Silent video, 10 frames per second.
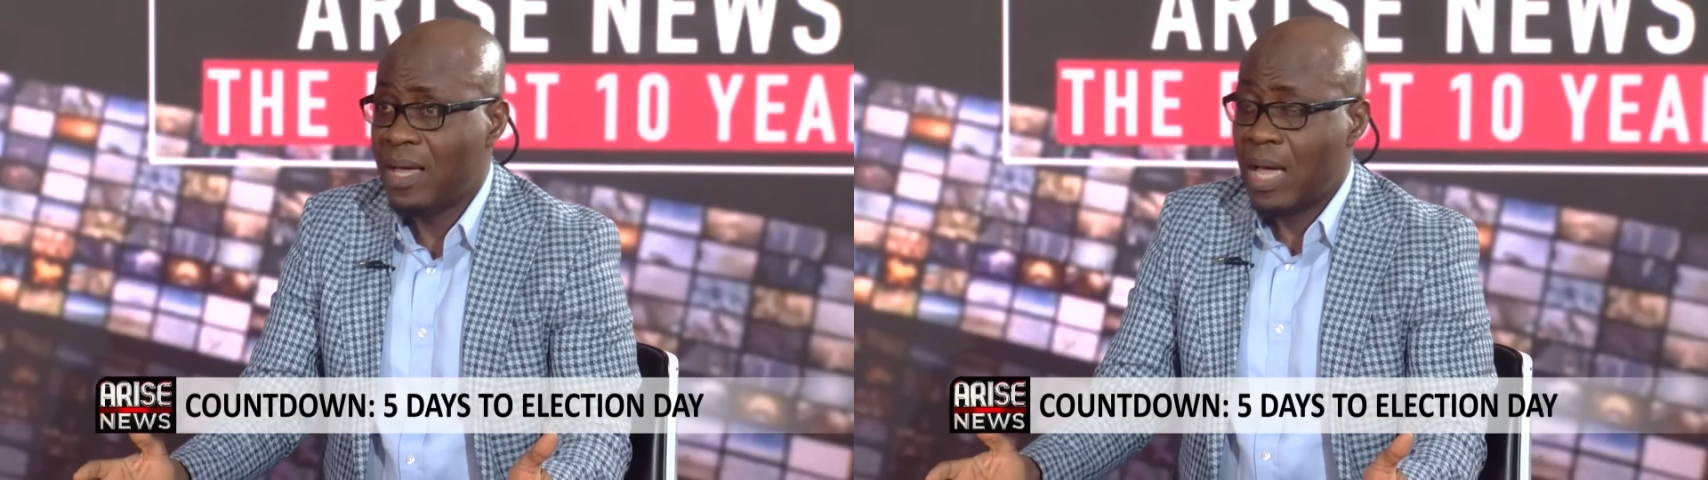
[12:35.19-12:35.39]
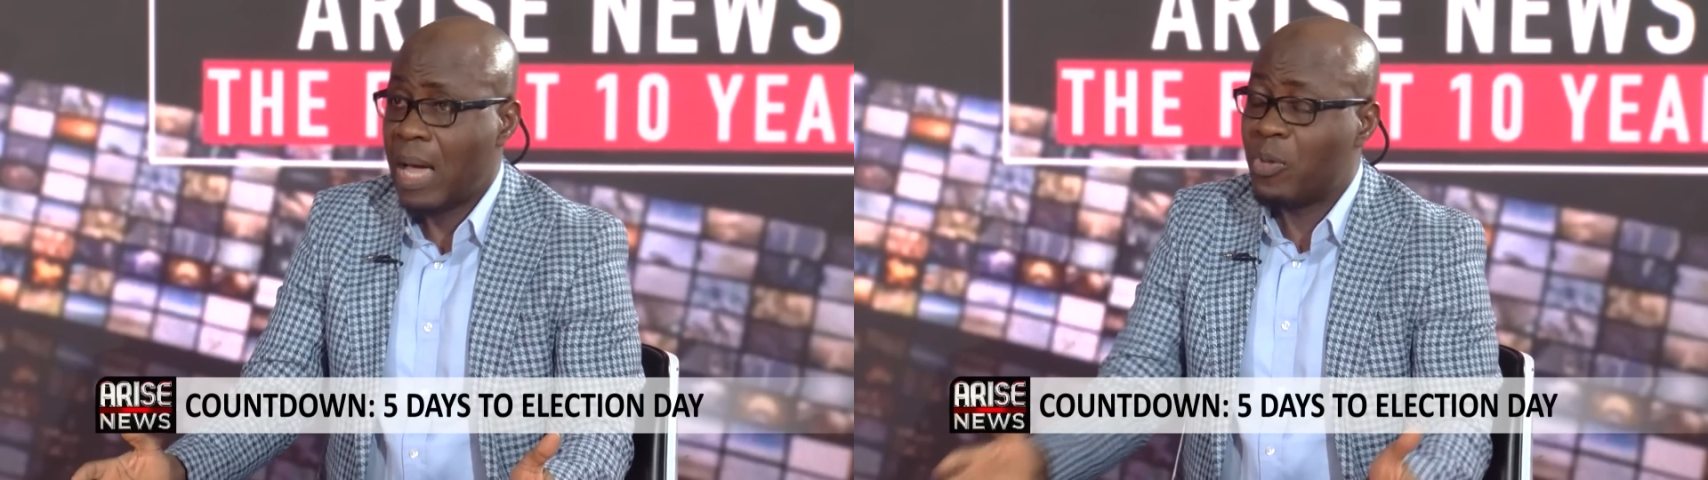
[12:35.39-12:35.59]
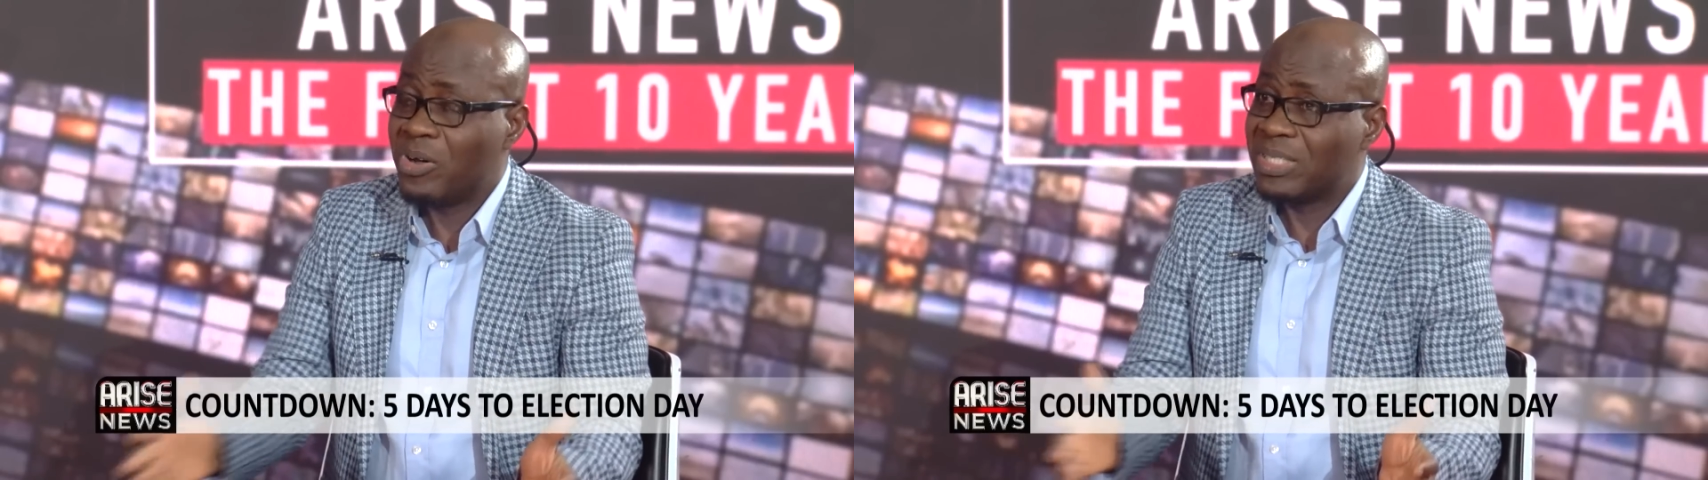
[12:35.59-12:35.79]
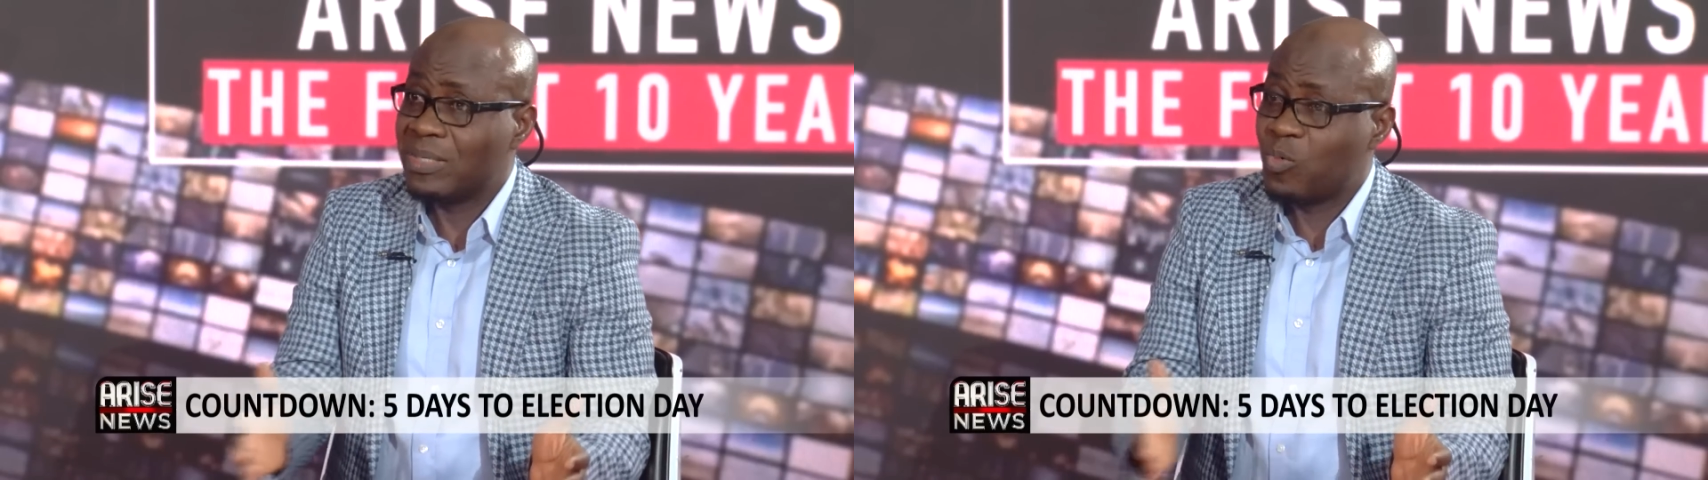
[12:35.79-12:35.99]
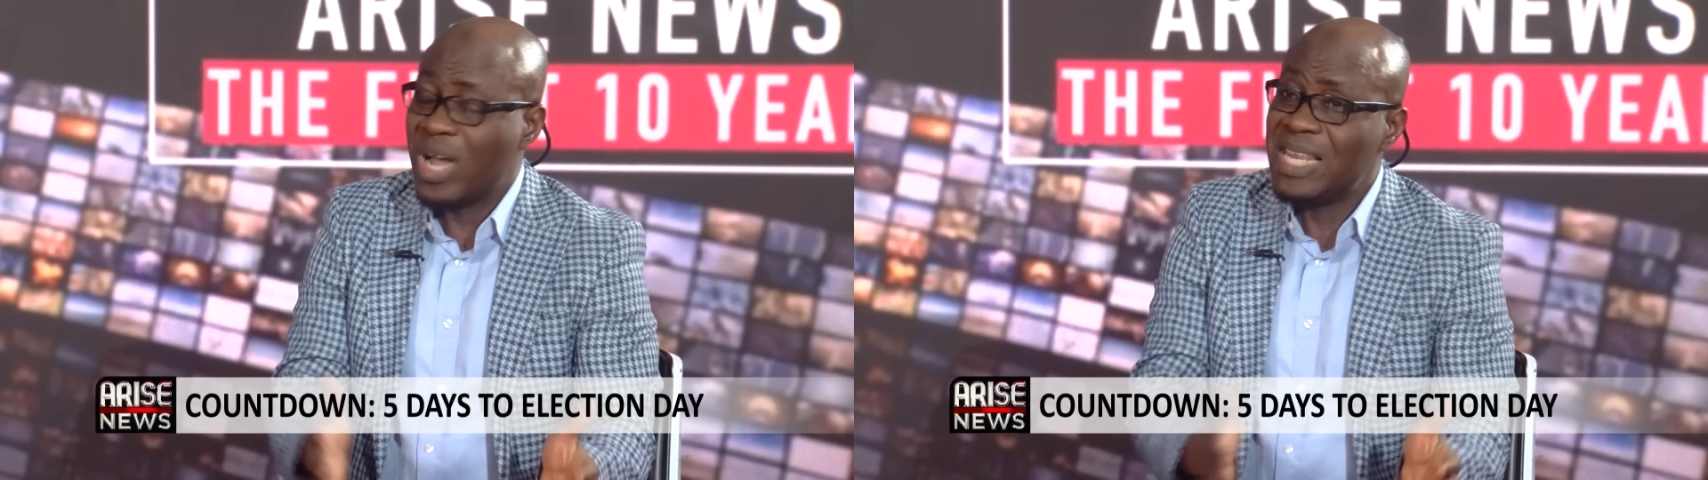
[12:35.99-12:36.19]
but
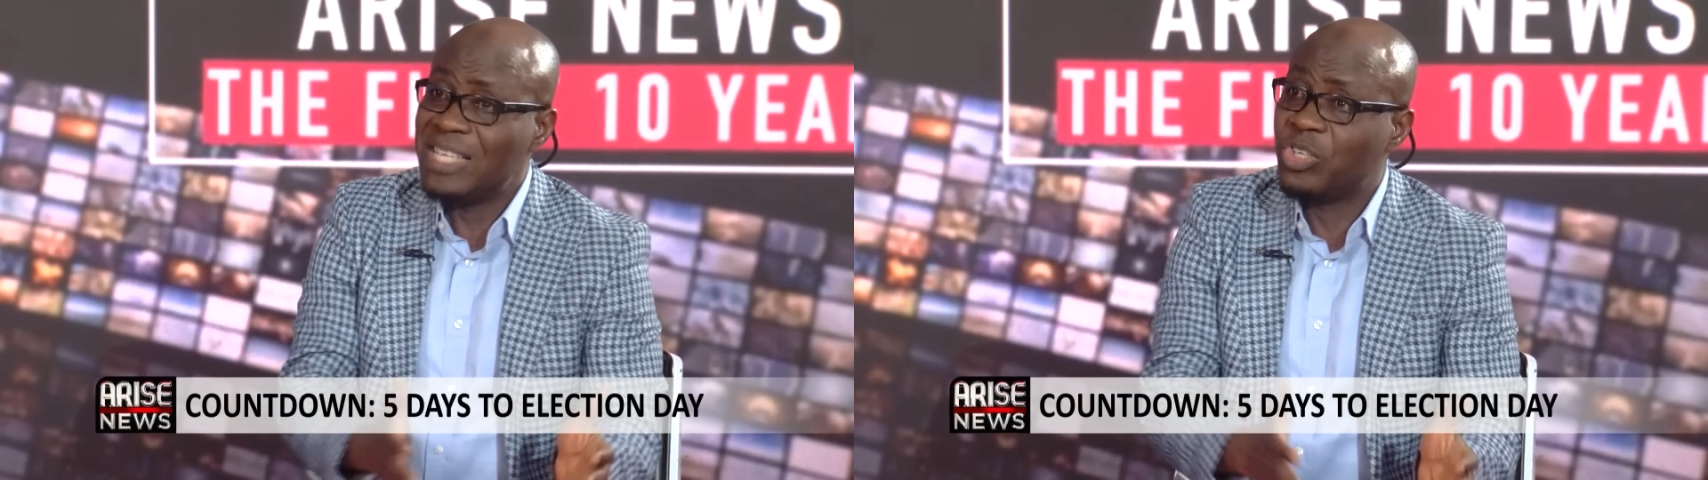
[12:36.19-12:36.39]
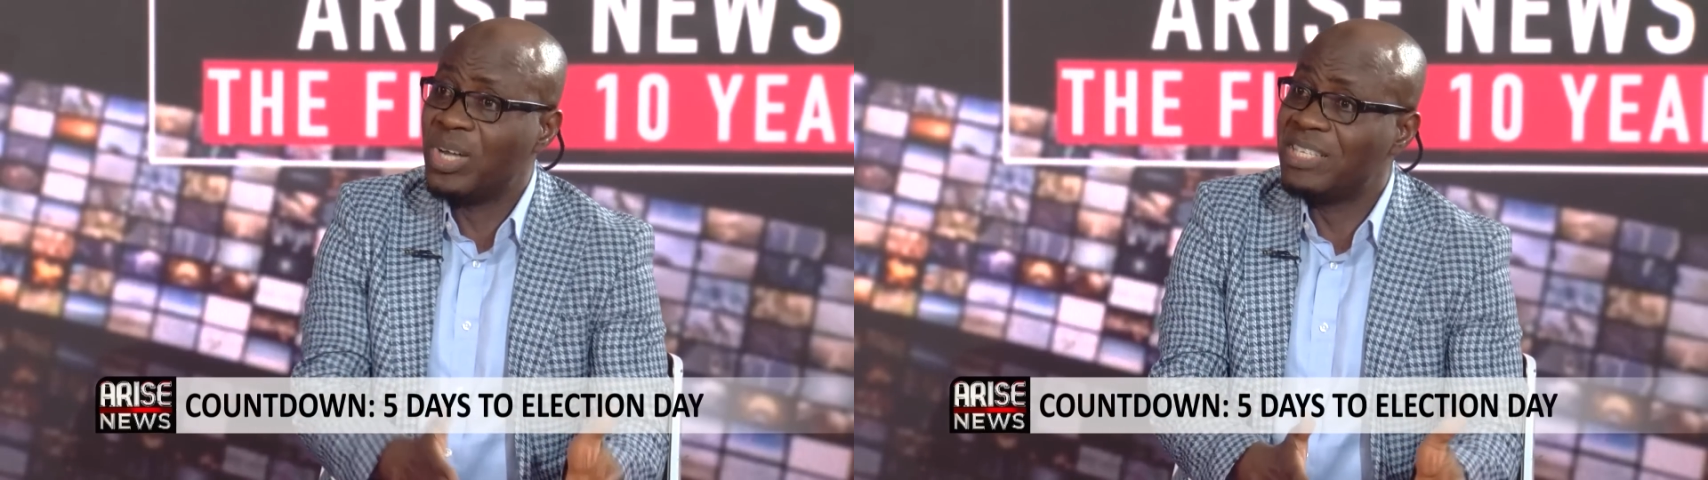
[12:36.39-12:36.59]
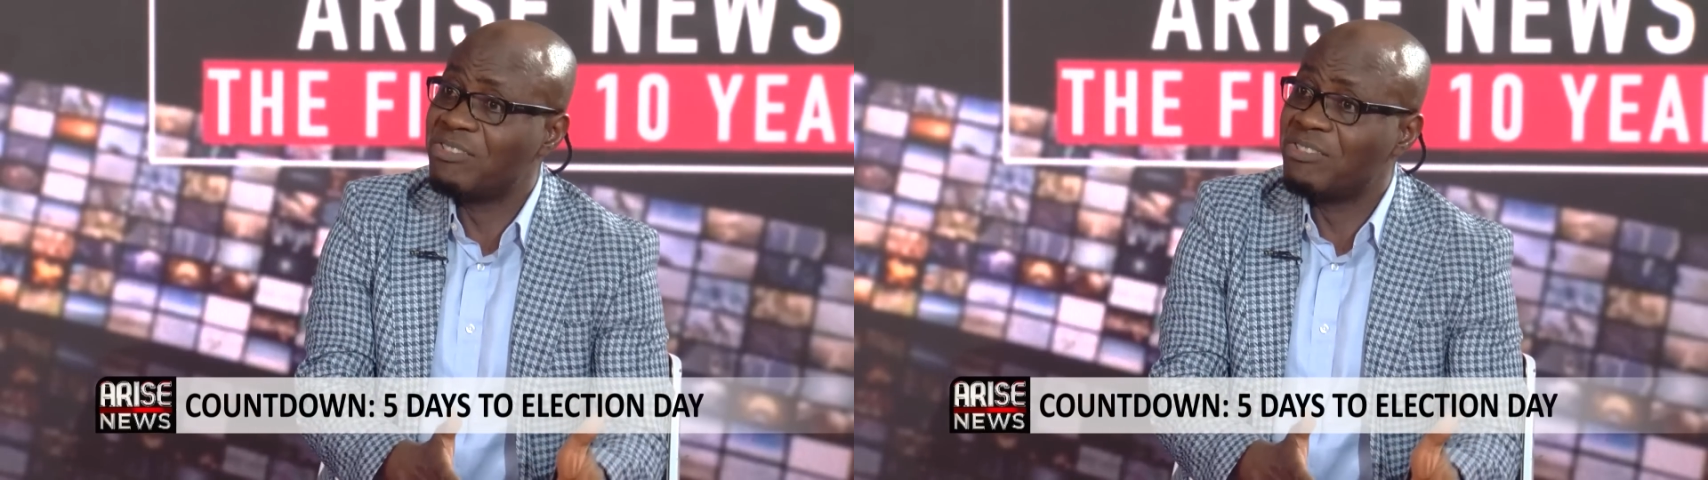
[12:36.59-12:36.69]
when he joined the